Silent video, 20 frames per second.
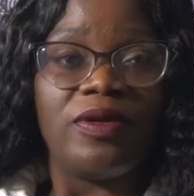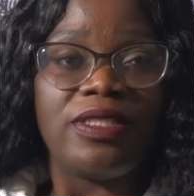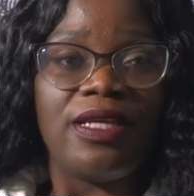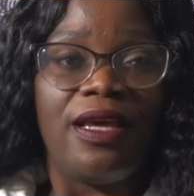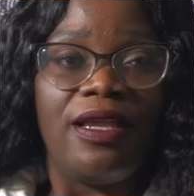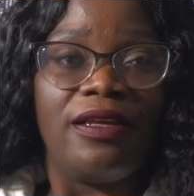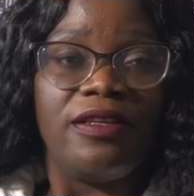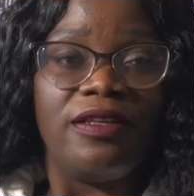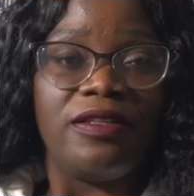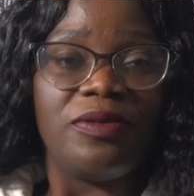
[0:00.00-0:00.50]

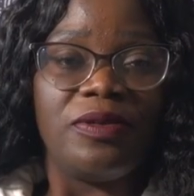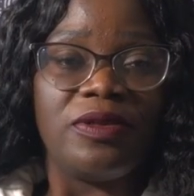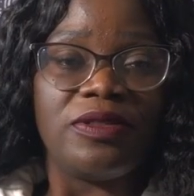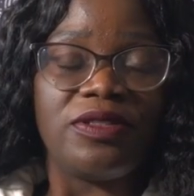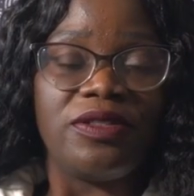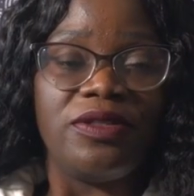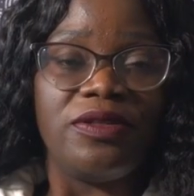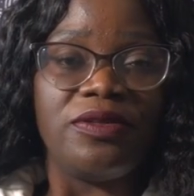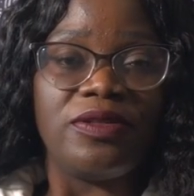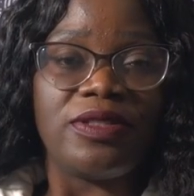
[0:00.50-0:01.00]
talent was
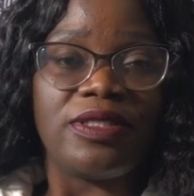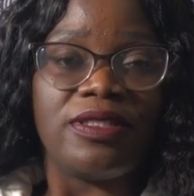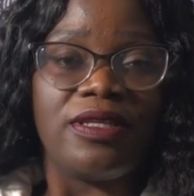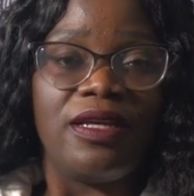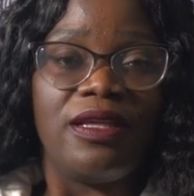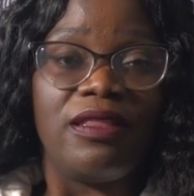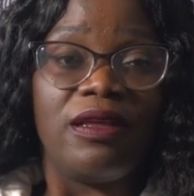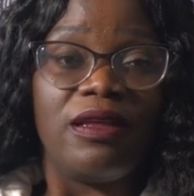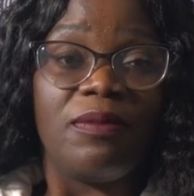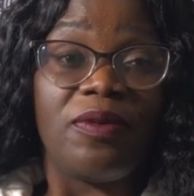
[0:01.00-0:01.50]
used
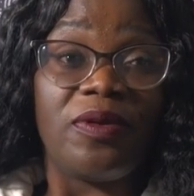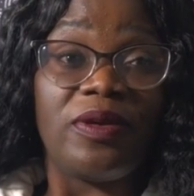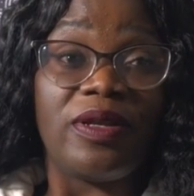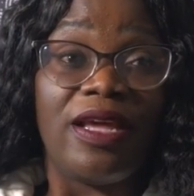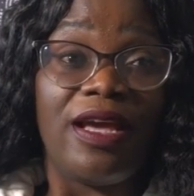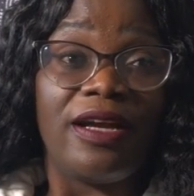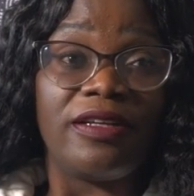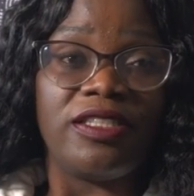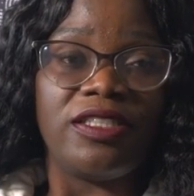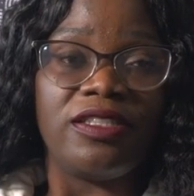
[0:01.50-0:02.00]
in the
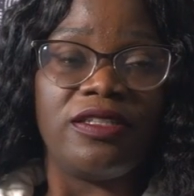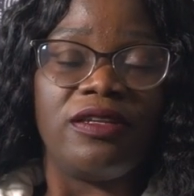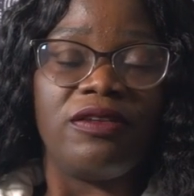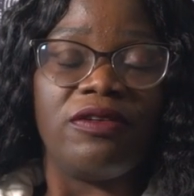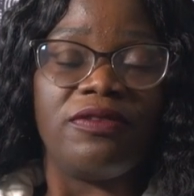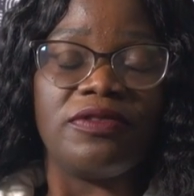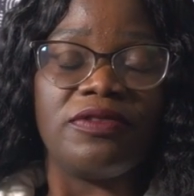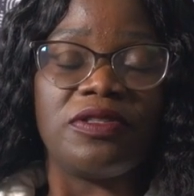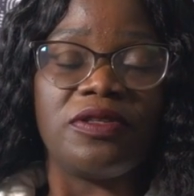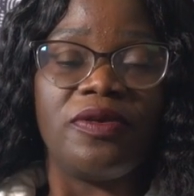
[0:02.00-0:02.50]
production
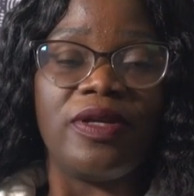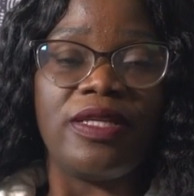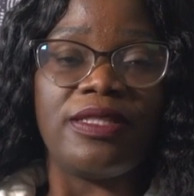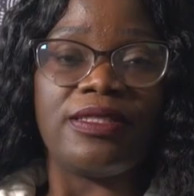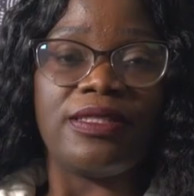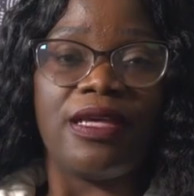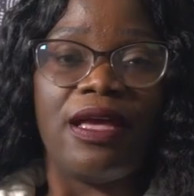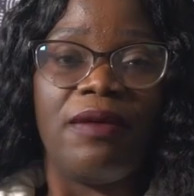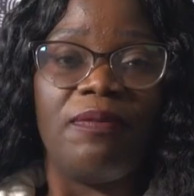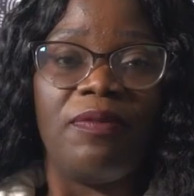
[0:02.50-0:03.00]
of Screen
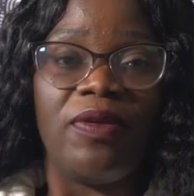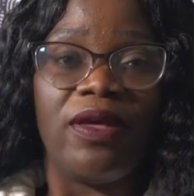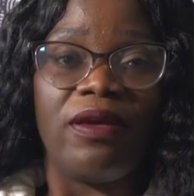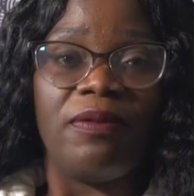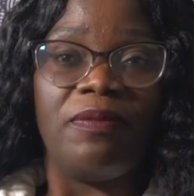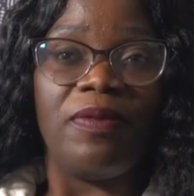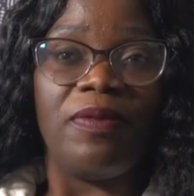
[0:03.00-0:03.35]
Zambia